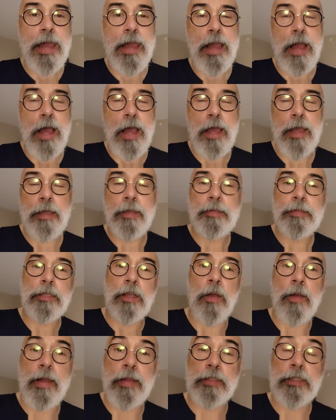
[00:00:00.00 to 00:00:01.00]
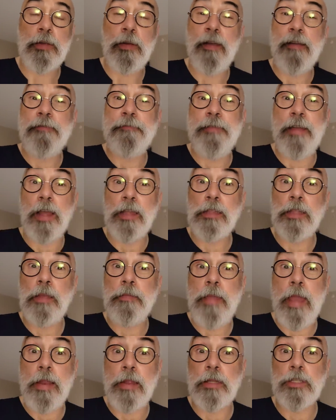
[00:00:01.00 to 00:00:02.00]
Hey guys, all right, so I
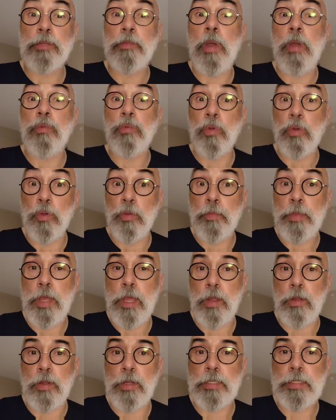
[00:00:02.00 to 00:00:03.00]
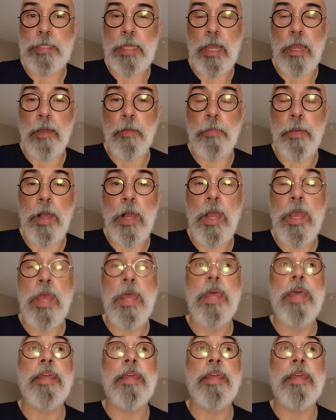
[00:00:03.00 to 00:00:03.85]
finally made it to my room here in Tampa.